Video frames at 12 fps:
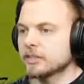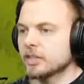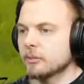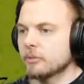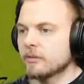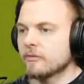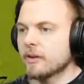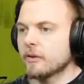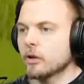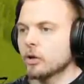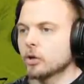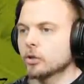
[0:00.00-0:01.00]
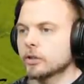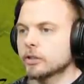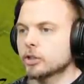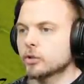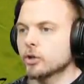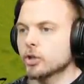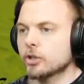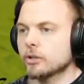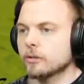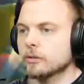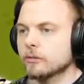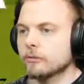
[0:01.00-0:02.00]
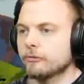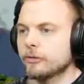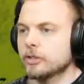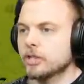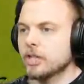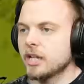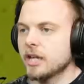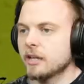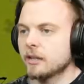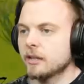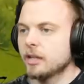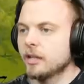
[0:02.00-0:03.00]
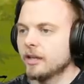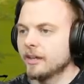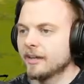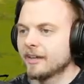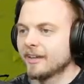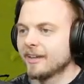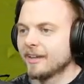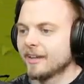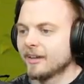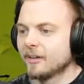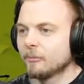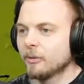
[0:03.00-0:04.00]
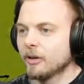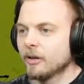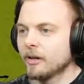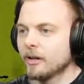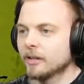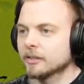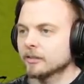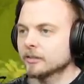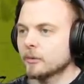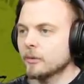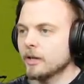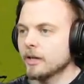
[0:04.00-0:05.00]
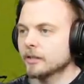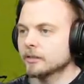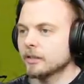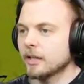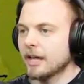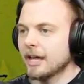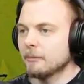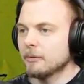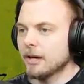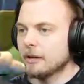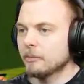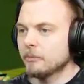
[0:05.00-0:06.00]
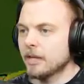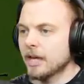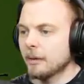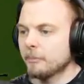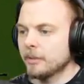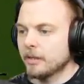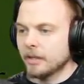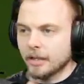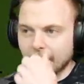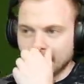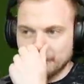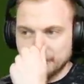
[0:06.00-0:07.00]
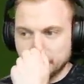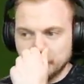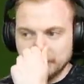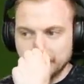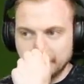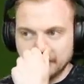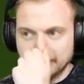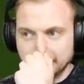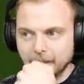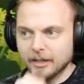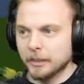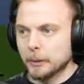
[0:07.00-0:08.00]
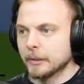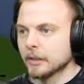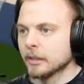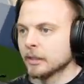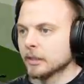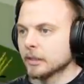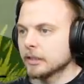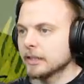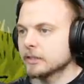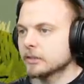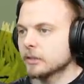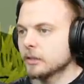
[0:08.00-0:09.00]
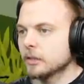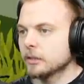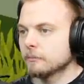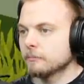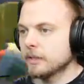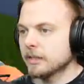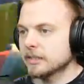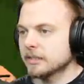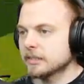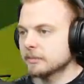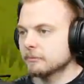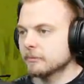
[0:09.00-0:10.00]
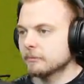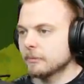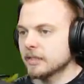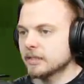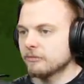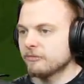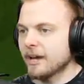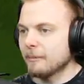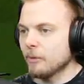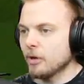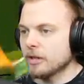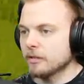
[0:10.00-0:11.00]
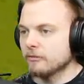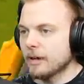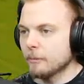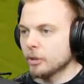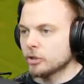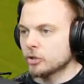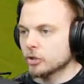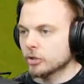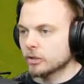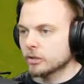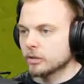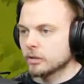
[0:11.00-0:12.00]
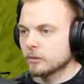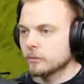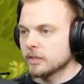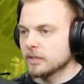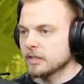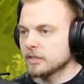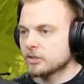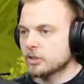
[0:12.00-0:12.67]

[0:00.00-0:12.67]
is going to be a very ugly truck for today. But as long as it works, I'm going to be a happy, a happy squid nugget. So yeah, let's go and make this, make this a fat boy, fat boy truck. We need it